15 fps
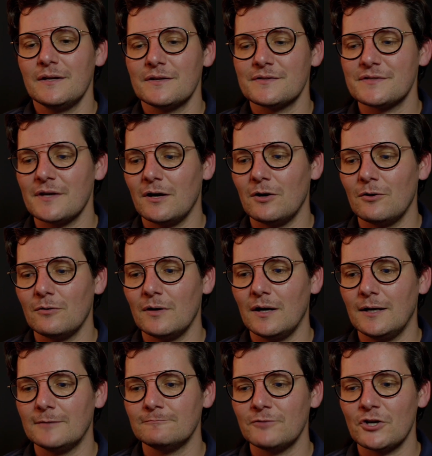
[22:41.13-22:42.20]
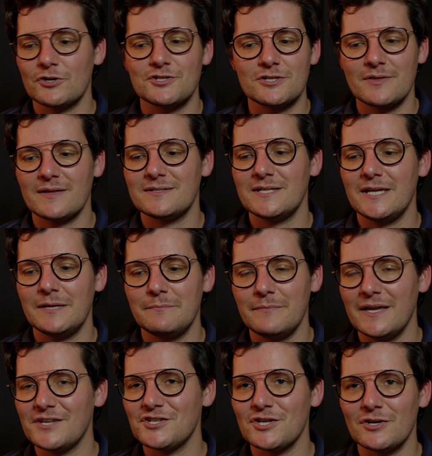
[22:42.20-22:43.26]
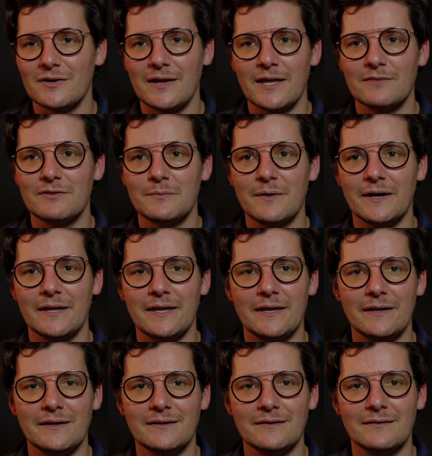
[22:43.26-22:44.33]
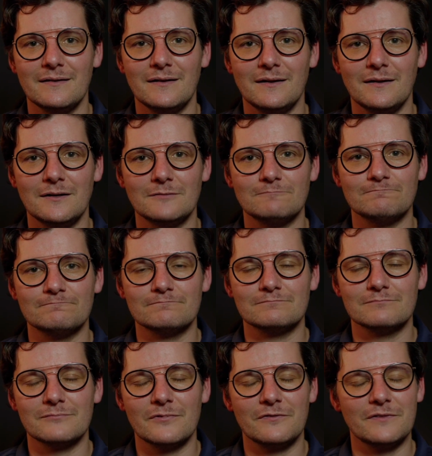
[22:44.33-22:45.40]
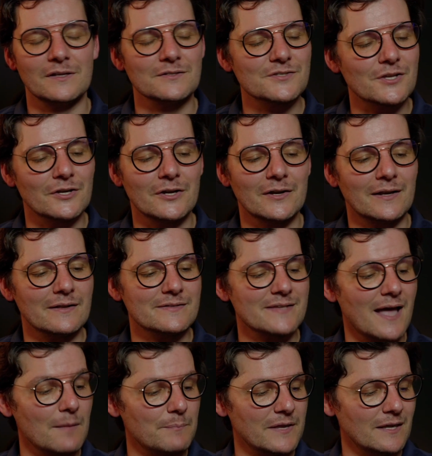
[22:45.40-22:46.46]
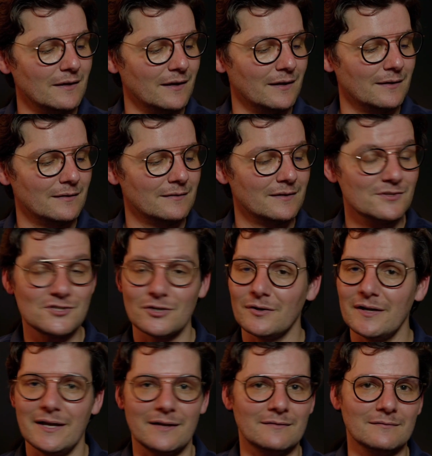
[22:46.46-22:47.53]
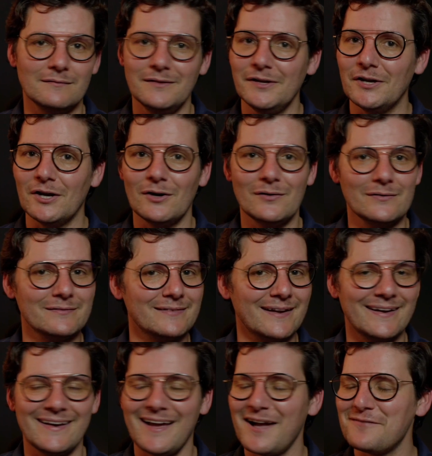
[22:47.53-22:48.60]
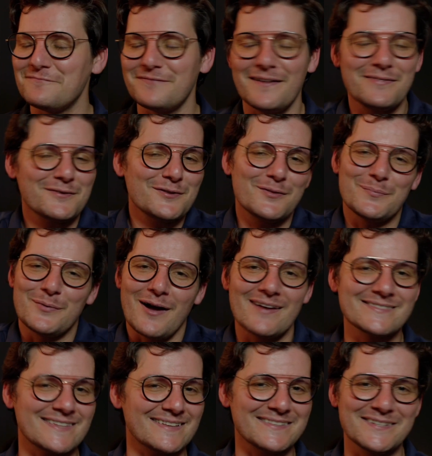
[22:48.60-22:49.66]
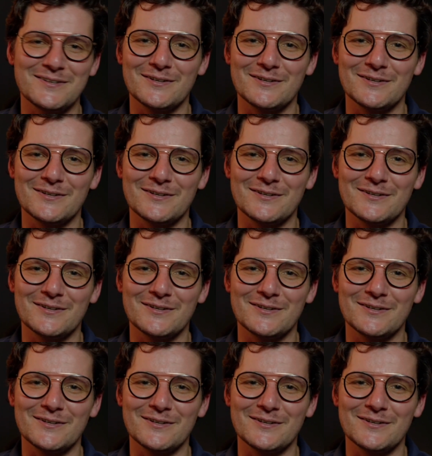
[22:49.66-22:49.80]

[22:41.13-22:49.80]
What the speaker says: So nurture the team, make sure everybody feels good and is happy and enjoy it, and have fun through the process.